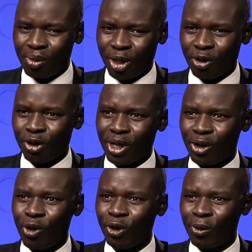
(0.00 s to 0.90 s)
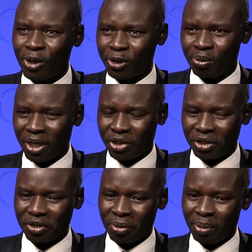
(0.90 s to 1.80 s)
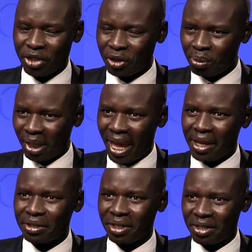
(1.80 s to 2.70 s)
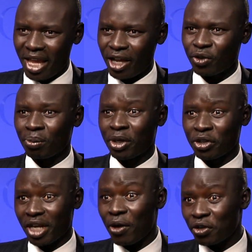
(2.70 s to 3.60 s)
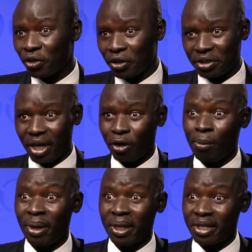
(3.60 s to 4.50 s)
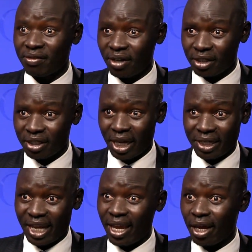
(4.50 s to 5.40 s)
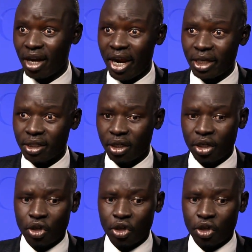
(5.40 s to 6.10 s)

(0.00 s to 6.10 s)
but if you look at all of this budget, the budget plans and the actual budget outturns are completely different. It's like day and night.